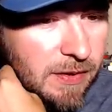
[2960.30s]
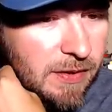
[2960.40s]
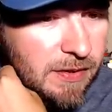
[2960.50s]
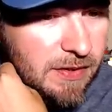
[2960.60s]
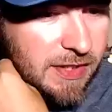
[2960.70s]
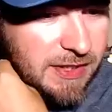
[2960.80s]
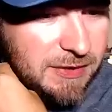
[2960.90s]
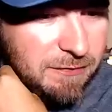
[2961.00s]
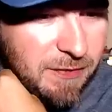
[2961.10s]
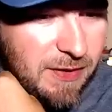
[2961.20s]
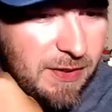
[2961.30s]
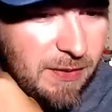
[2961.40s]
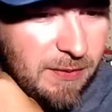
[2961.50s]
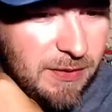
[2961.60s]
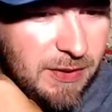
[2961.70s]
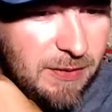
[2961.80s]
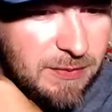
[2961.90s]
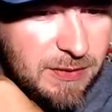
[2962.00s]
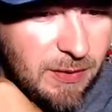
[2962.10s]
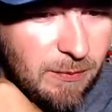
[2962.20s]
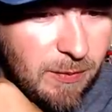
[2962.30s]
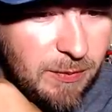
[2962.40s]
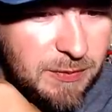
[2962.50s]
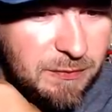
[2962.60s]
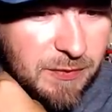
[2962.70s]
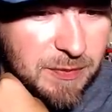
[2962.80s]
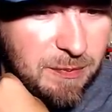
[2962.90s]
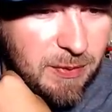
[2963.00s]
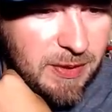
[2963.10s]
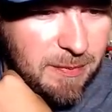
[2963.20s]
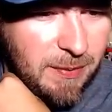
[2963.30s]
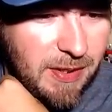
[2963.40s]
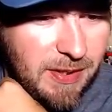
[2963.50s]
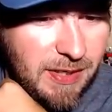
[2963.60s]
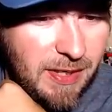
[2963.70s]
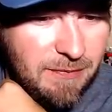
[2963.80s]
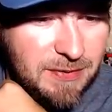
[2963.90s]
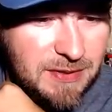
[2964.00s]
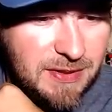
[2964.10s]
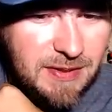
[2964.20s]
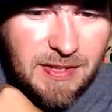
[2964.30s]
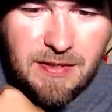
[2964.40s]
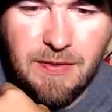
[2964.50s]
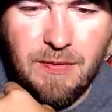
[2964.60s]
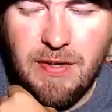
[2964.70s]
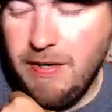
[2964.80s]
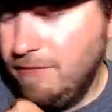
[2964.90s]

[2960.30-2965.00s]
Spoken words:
The next video in the queue is called World's First Bleeding Bait. Have you seen that? No, I have